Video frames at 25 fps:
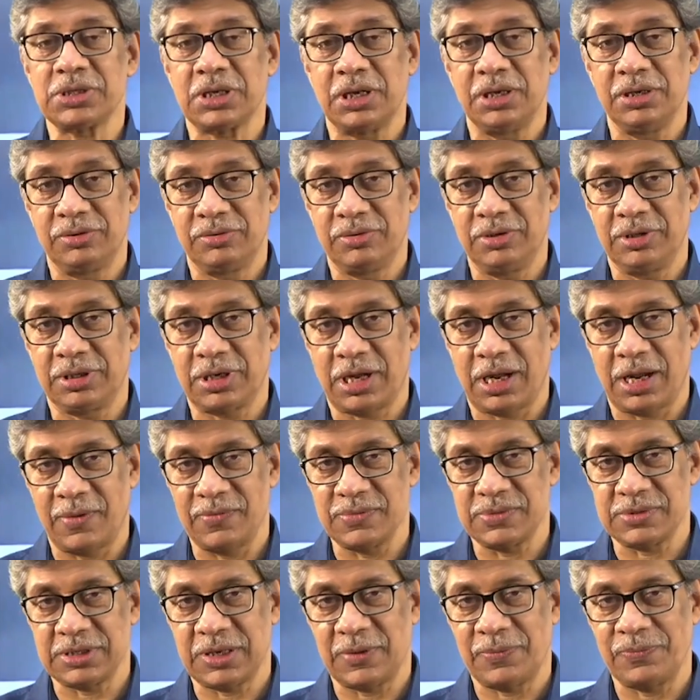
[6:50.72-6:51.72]
100
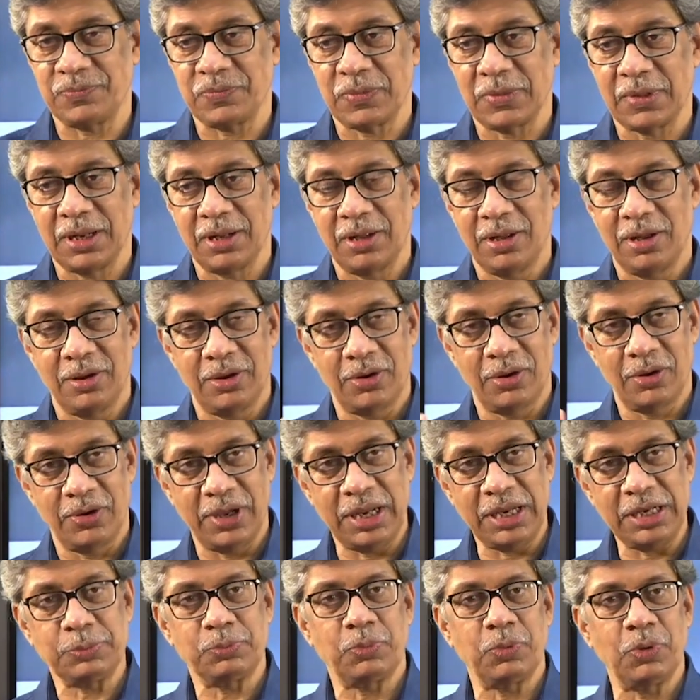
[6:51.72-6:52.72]
times.
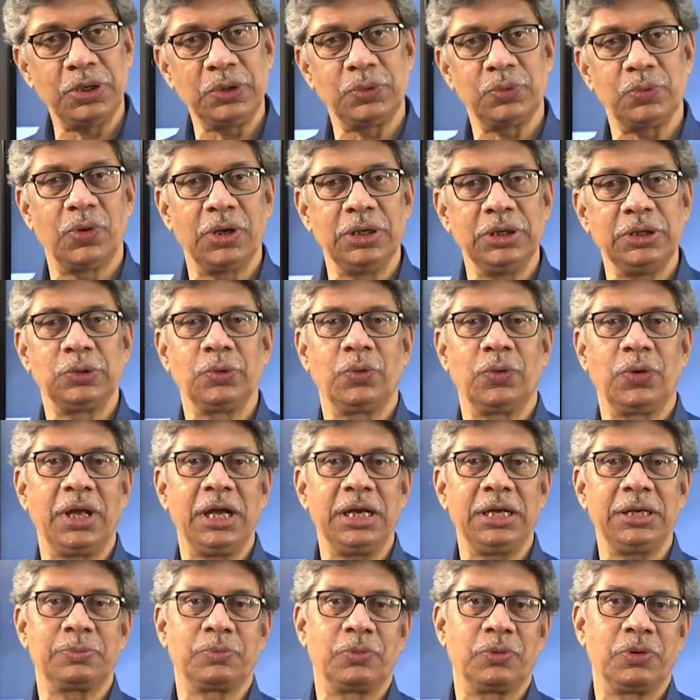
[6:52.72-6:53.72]
8.1 to
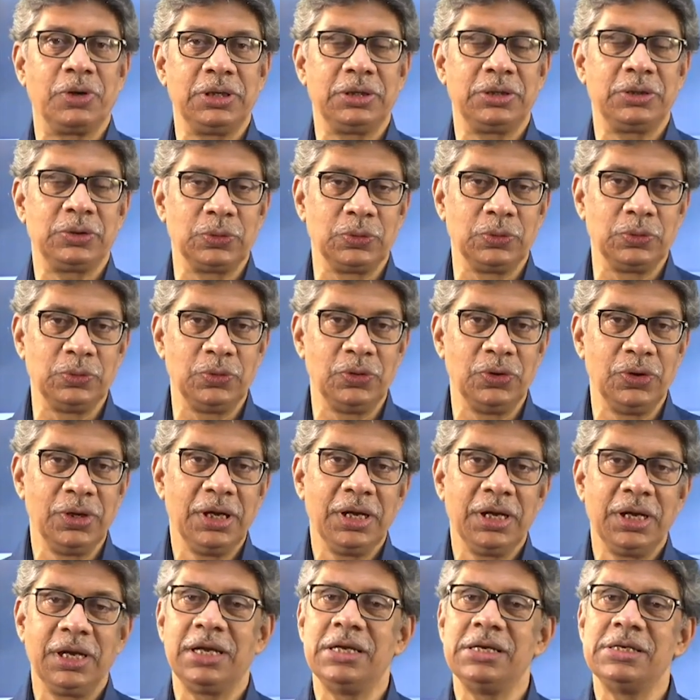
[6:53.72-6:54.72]
8.2
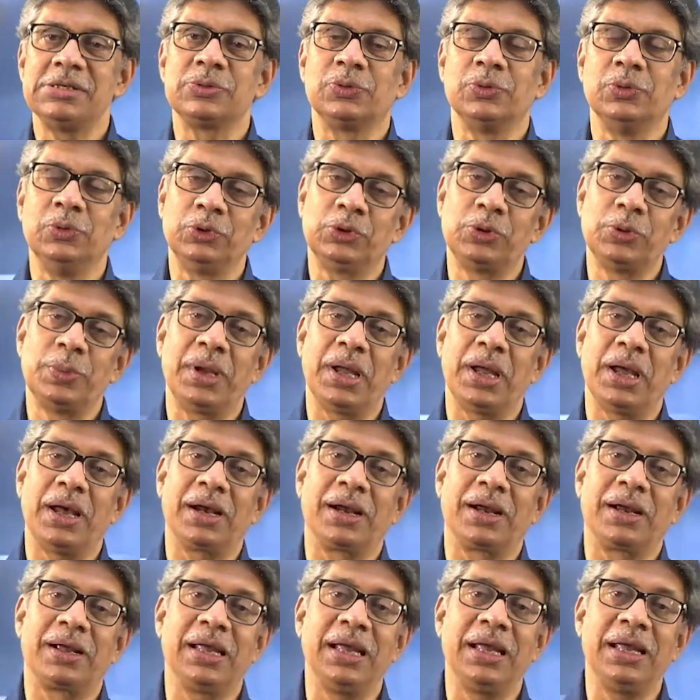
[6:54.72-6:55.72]
is going to be
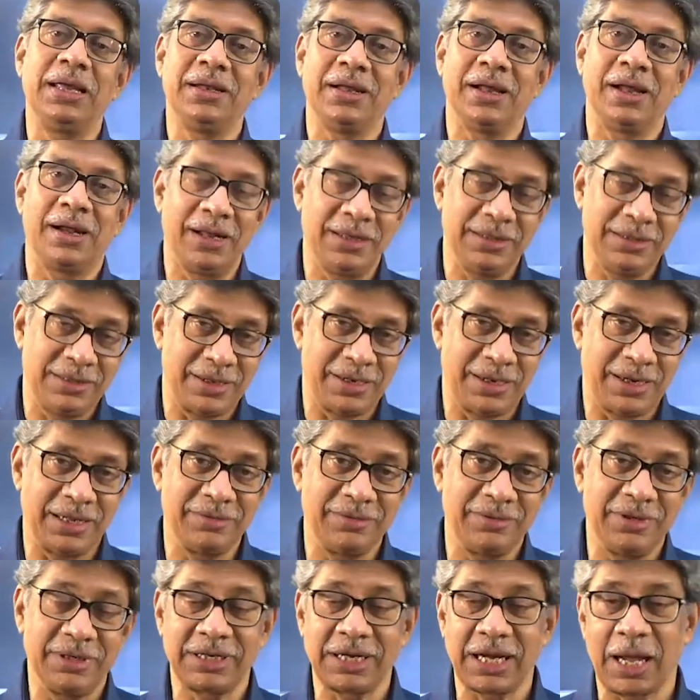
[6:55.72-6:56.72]
again another
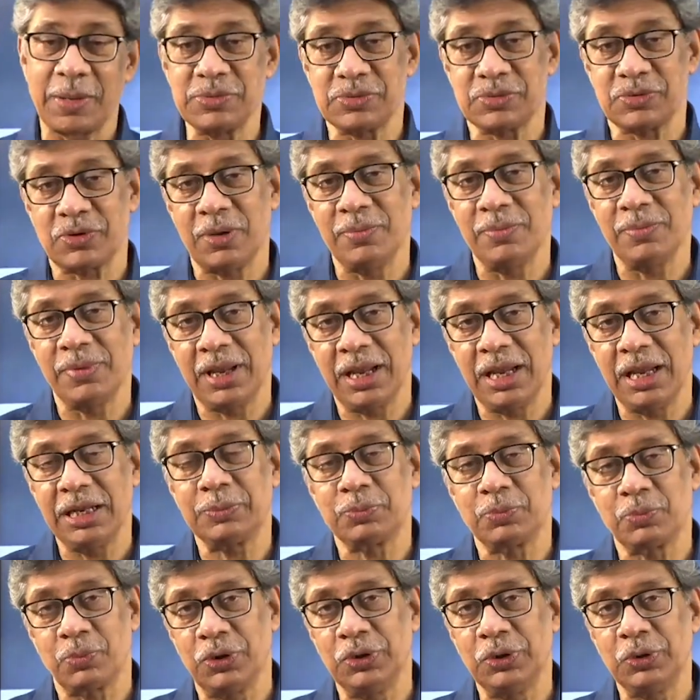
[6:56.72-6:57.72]
100 times from
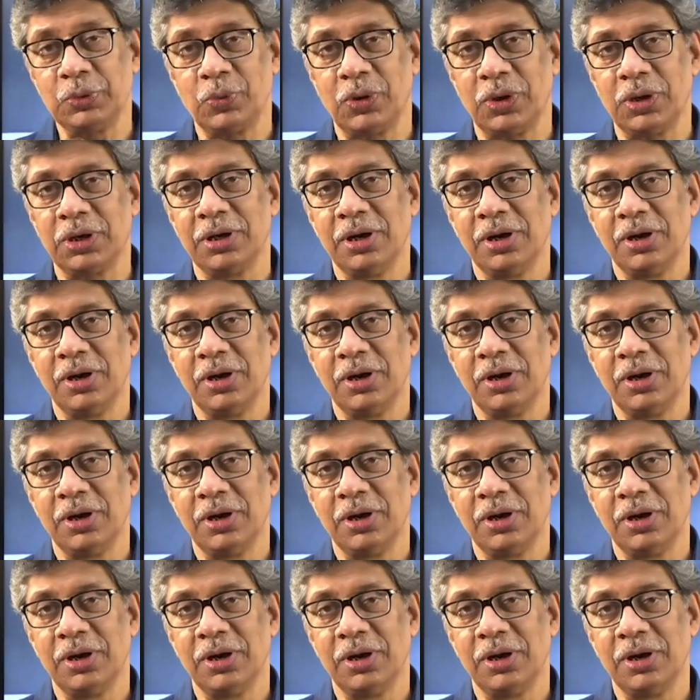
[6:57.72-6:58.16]
8.1